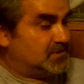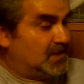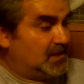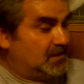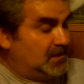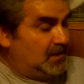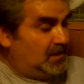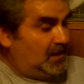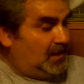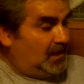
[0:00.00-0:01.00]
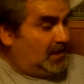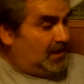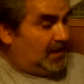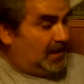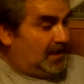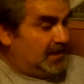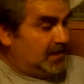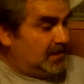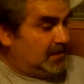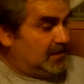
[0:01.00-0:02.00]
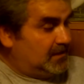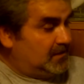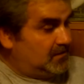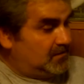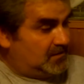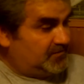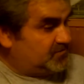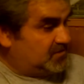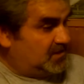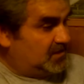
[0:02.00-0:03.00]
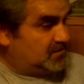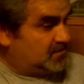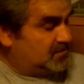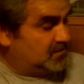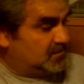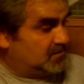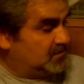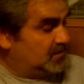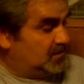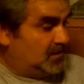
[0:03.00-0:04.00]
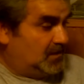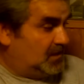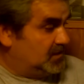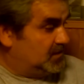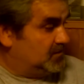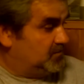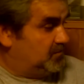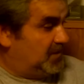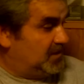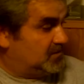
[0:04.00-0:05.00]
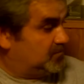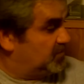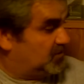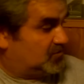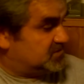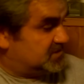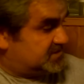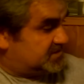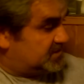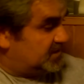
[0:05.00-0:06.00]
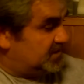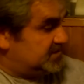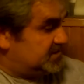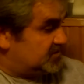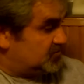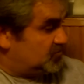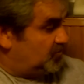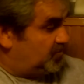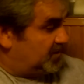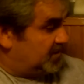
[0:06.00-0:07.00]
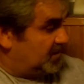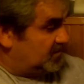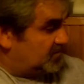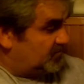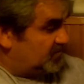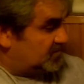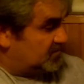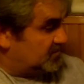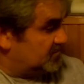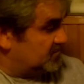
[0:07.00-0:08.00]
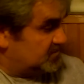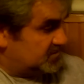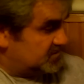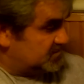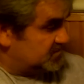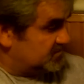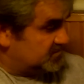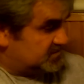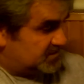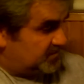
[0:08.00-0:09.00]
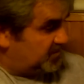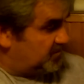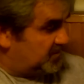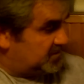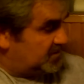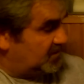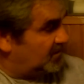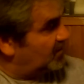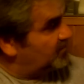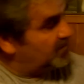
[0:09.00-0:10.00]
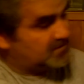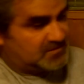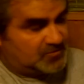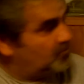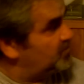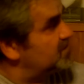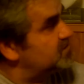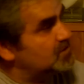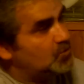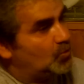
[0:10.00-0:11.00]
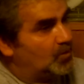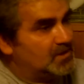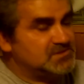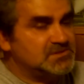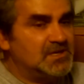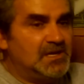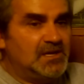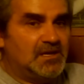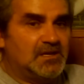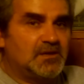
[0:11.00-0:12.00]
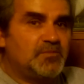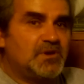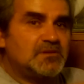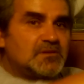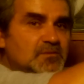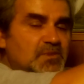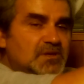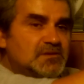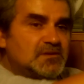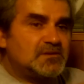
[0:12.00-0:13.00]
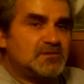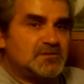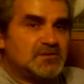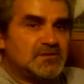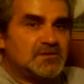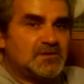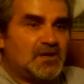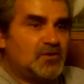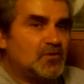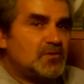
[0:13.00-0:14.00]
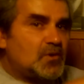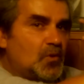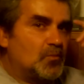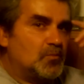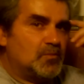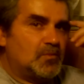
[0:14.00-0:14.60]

Then after that I made, because it's easy to duplicate with simply material, I made completely new ones, and I made in another room,